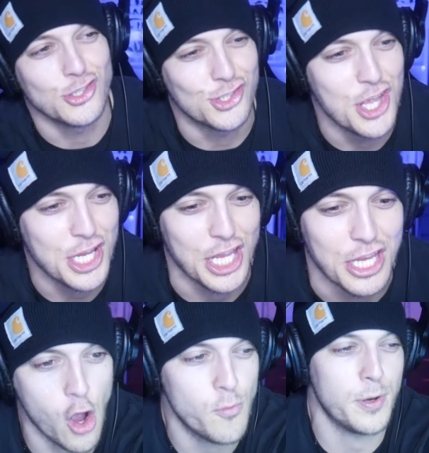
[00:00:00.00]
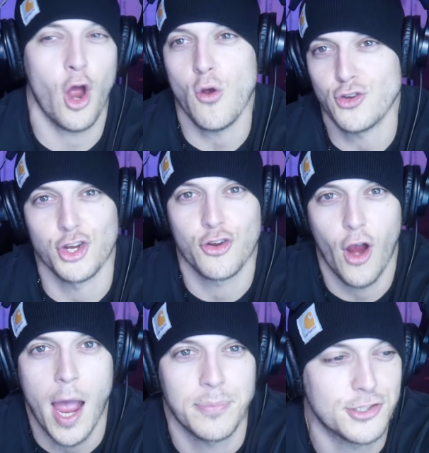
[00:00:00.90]
so sneaky. Open ocean
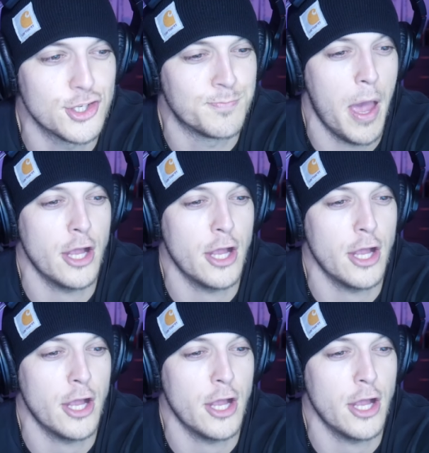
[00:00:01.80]
crap is just